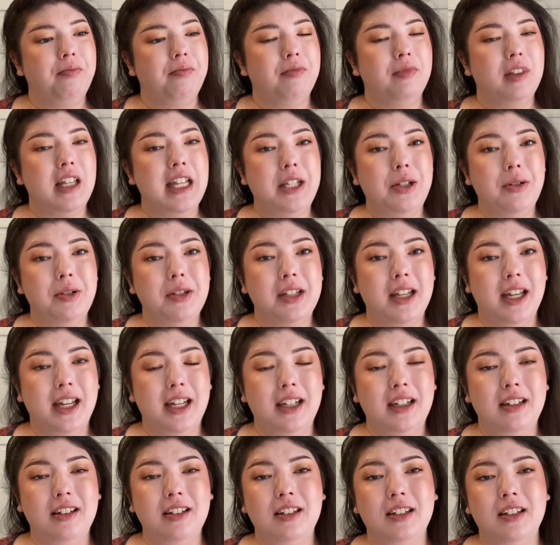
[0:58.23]
This was
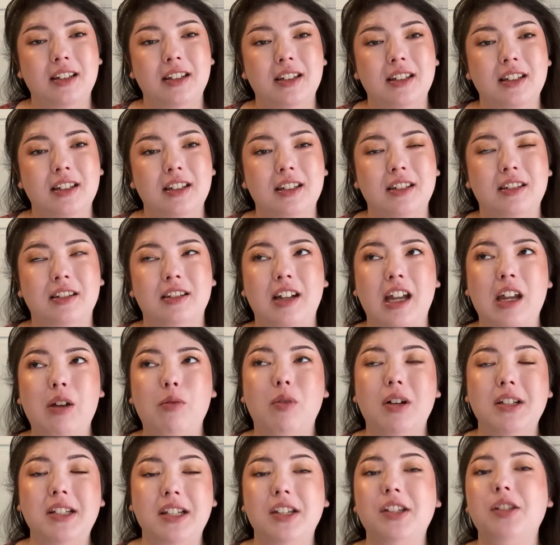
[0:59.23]
like, it
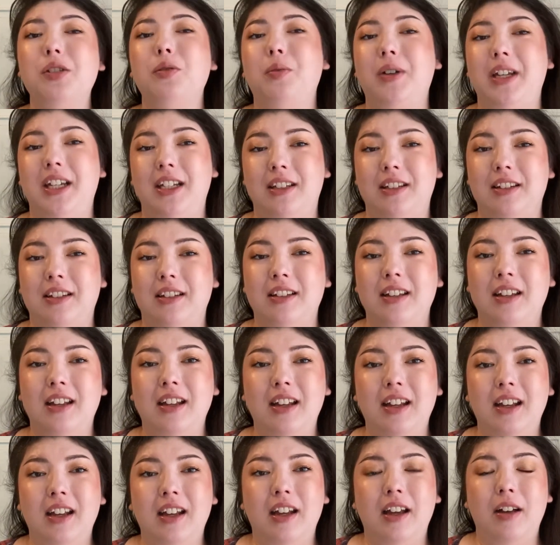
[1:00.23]
wasn't sweetened,
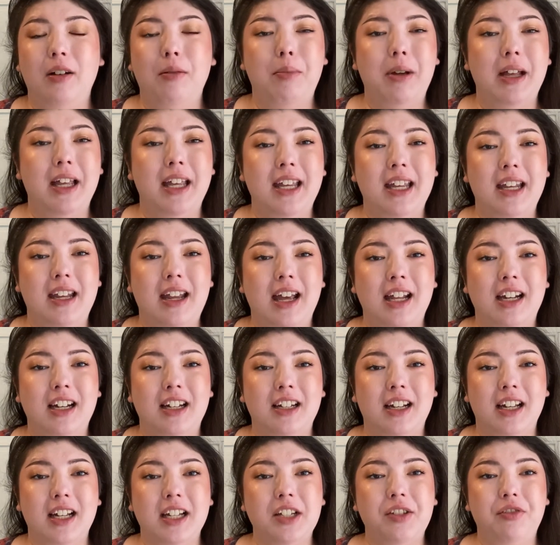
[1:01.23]
but it had a
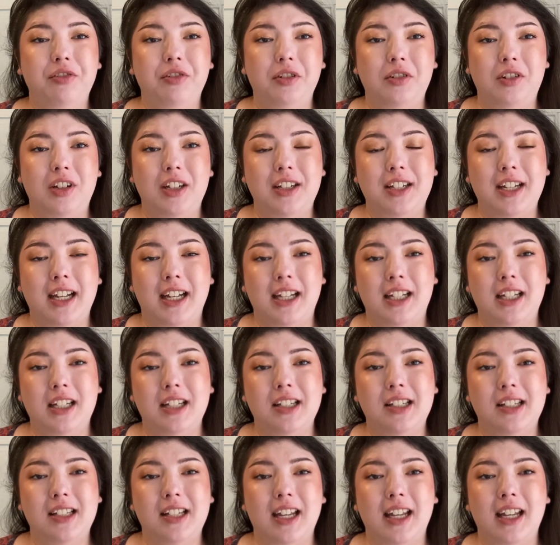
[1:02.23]
nice fruity
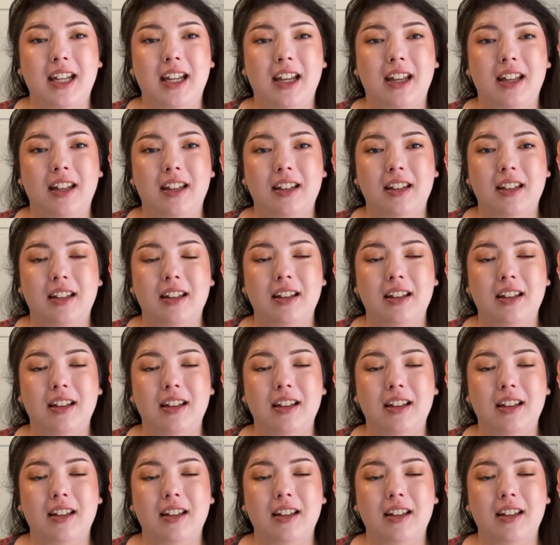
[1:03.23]
taste. And